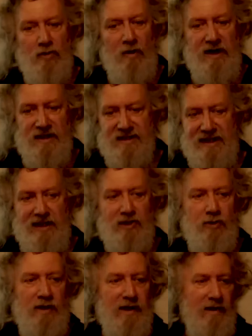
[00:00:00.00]
20th
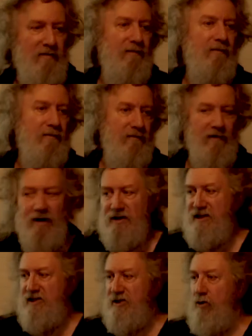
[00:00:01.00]
century, and
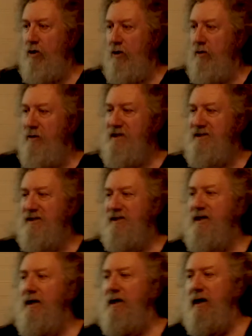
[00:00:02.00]
various historical reasons
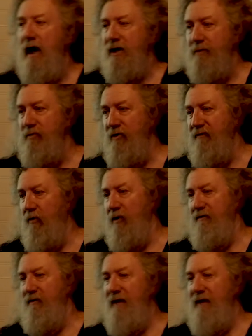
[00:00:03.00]
I could put forth for